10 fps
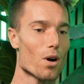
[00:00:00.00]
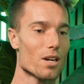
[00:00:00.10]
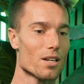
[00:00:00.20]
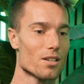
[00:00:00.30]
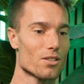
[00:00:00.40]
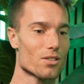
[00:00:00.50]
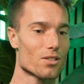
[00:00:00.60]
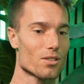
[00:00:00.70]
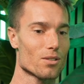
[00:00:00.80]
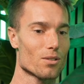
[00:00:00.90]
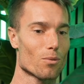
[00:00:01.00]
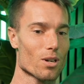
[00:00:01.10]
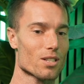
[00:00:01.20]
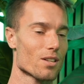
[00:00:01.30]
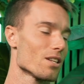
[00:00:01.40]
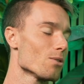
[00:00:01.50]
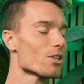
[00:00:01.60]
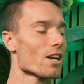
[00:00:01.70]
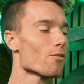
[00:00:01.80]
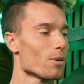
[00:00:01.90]
is something that you
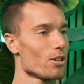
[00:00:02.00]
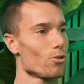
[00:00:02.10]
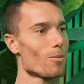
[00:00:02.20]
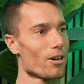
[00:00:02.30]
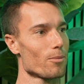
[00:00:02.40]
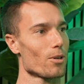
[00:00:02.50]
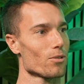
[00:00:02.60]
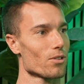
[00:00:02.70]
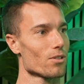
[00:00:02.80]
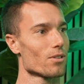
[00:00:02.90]
wish everybody knew about hypnosis?